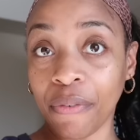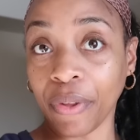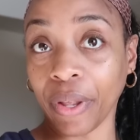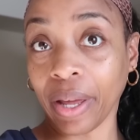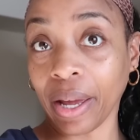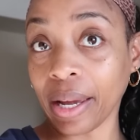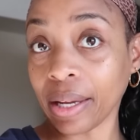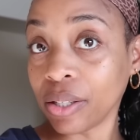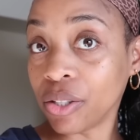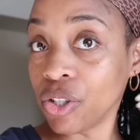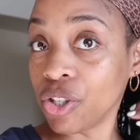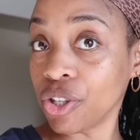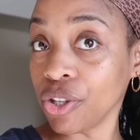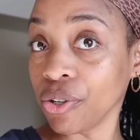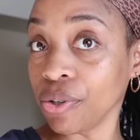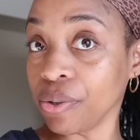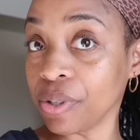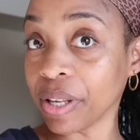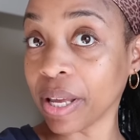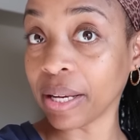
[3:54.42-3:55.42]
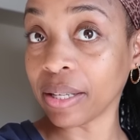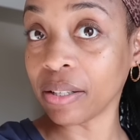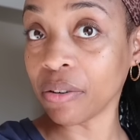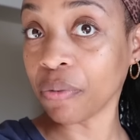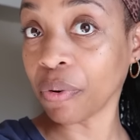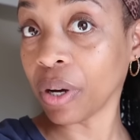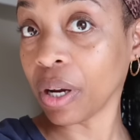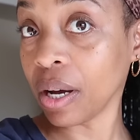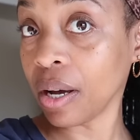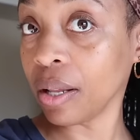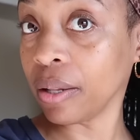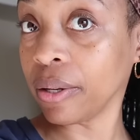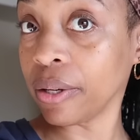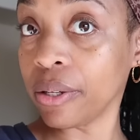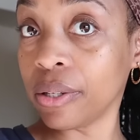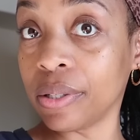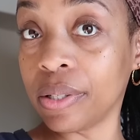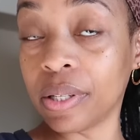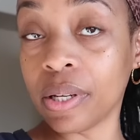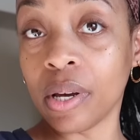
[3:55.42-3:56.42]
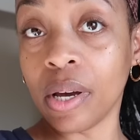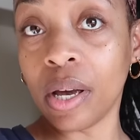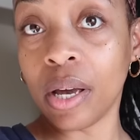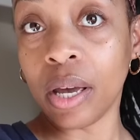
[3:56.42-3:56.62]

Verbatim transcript: I feel like I can choose like different colors.